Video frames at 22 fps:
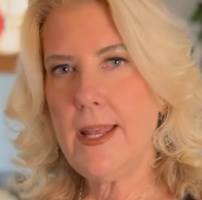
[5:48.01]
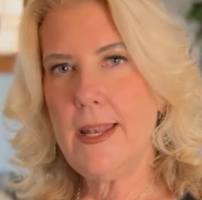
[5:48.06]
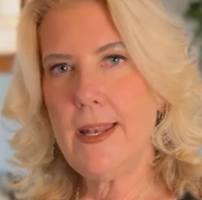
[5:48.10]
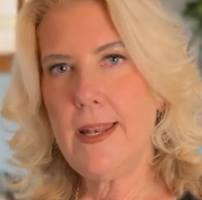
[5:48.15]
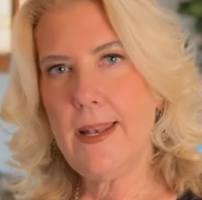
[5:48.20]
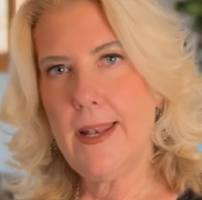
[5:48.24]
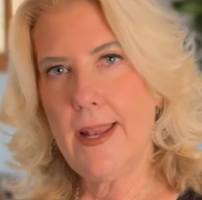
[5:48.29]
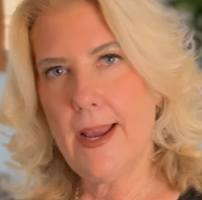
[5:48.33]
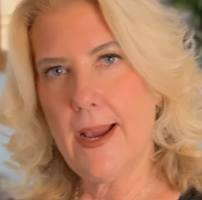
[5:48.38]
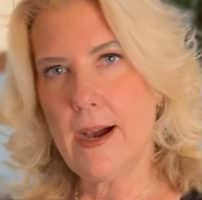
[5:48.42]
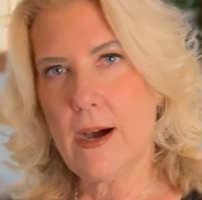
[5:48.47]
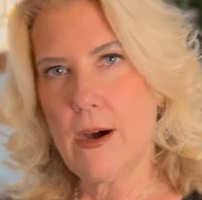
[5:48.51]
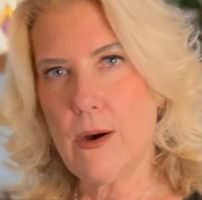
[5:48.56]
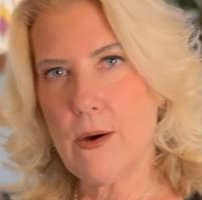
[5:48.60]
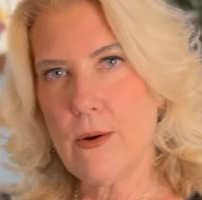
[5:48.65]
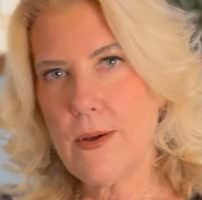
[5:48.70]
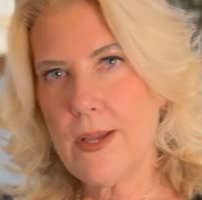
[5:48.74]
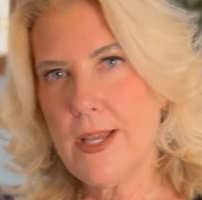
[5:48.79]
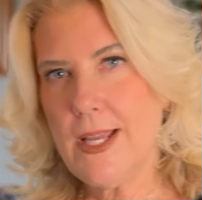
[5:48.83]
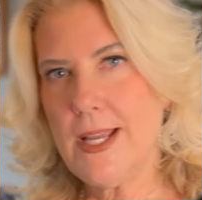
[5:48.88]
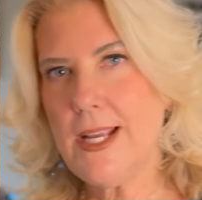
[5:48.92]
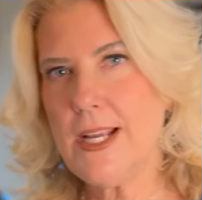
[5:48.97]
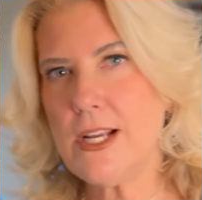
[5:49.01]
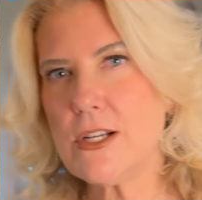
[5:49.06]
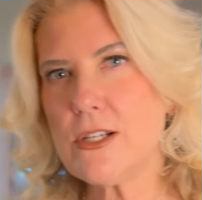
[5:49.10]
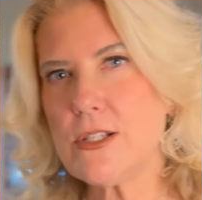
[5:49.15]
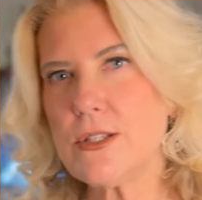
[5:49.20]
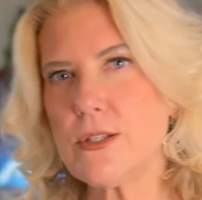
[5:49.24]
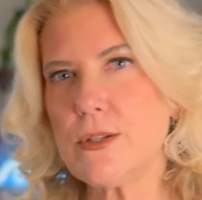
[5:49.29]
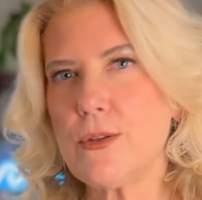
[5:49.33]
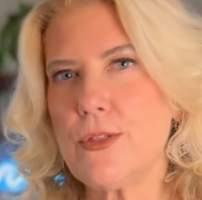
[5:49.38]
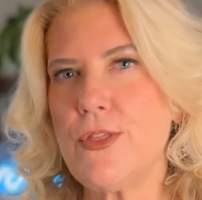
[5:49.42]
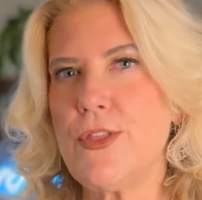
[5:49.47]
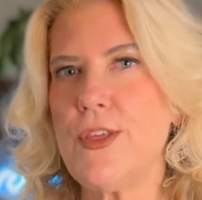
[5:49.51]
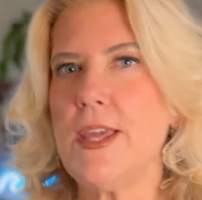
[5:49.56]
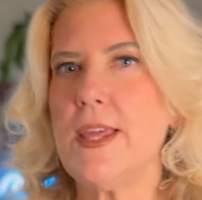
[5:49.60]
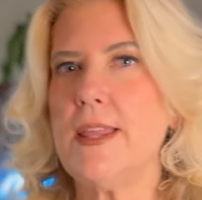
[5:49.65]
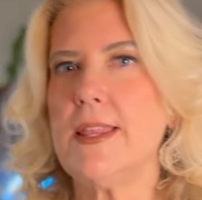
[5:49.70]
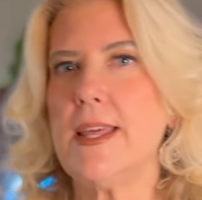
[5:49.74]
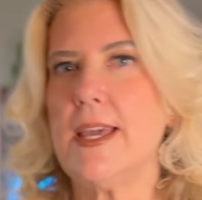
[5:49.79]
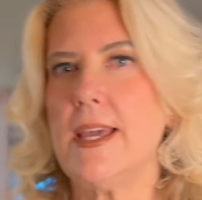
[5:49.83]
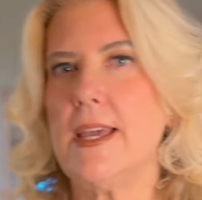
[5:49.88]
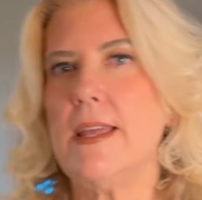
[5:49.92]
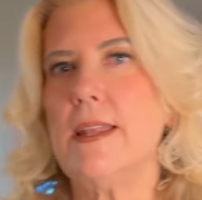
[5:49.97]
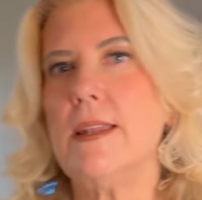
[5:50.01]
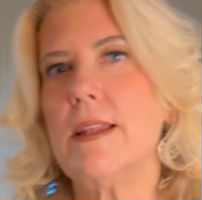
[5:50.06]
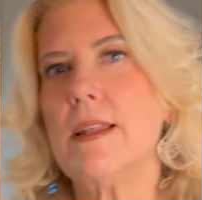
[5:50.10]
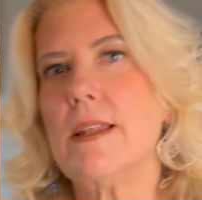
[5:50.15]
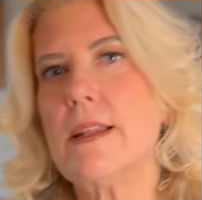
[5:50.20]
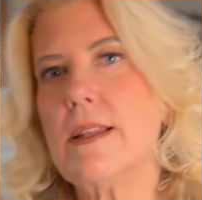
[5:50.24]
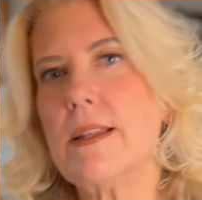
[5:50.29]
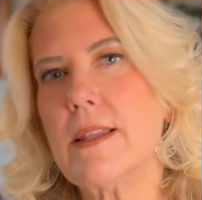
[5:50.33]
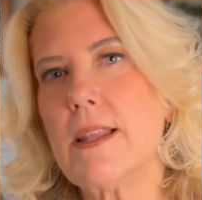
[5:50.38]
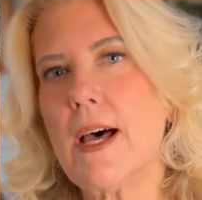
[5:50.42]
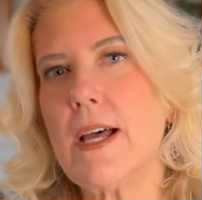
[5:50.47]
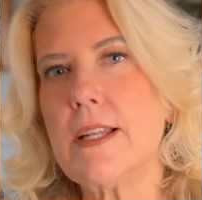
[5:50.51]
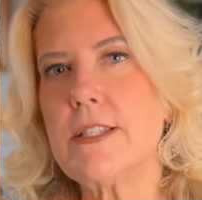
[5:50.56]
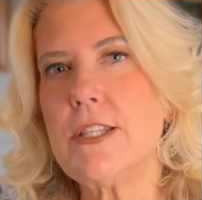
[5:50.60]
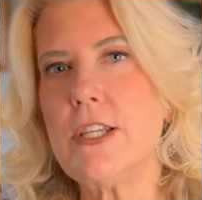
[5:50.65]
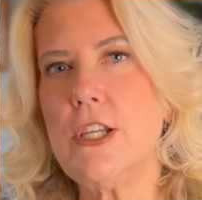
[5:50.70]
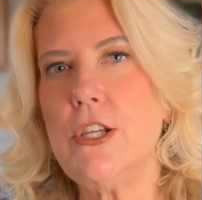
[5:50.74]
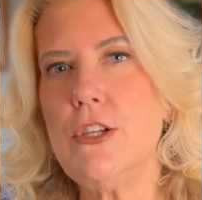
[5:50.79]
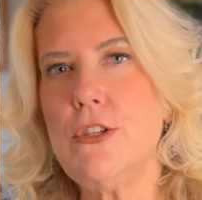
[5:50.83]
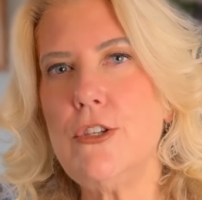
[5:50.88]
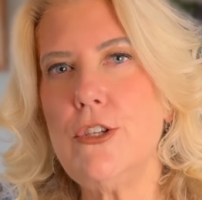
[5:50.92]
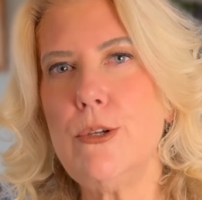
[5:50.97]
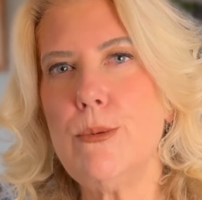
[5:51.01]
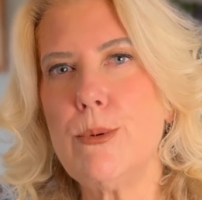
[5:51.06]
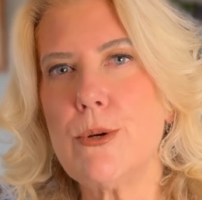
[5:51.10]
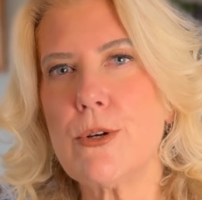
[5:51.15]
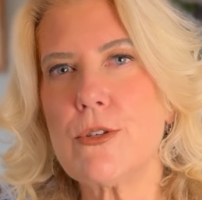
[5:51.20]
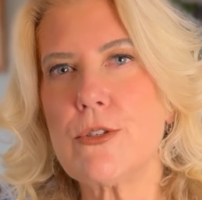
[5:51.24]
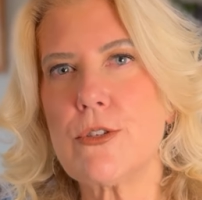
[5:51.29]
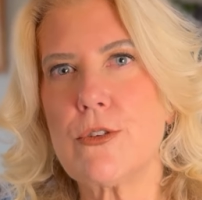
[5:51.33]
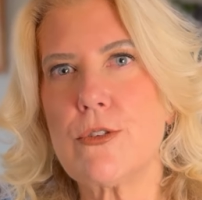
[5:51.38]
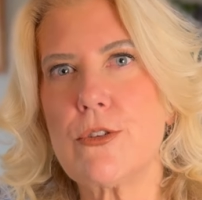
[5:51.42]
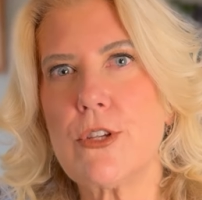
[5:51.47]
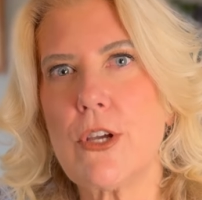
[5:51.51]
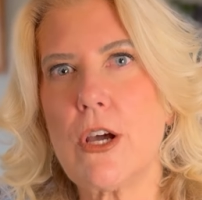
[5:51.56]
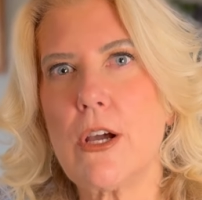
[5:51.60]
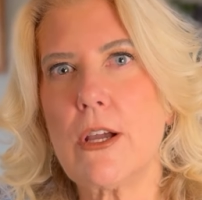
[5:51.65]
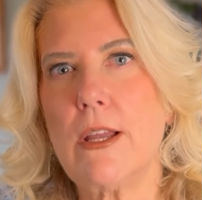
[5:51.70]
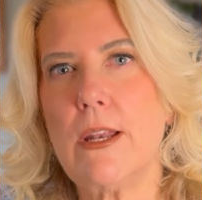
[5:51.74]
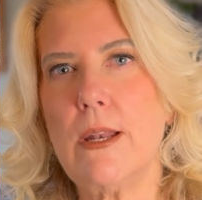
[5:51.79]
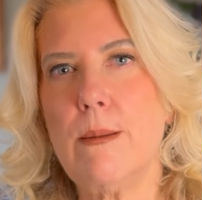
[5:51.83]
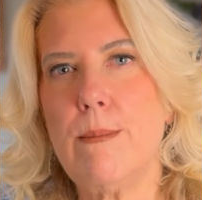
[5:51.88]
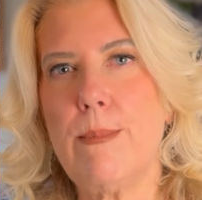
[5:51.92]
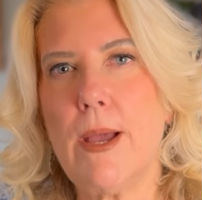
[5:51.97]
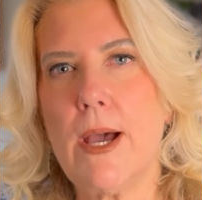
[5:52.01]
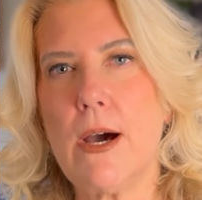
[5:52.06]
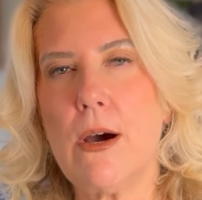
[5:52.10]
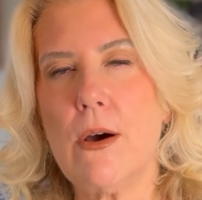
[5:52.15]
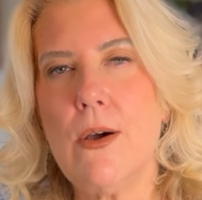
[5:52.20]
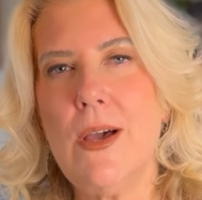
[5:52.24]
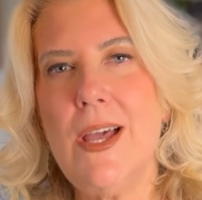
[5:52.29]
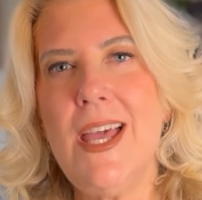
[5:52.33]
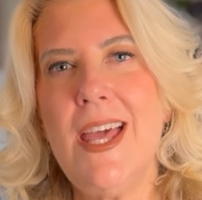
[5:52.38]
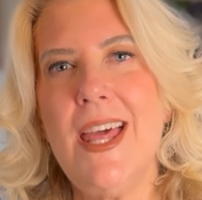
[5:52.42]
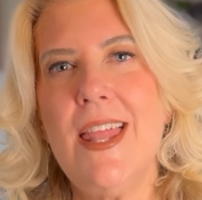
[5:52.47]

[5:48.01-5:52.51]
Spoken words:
Now, here's the thing that lots of YouTubers are talking about.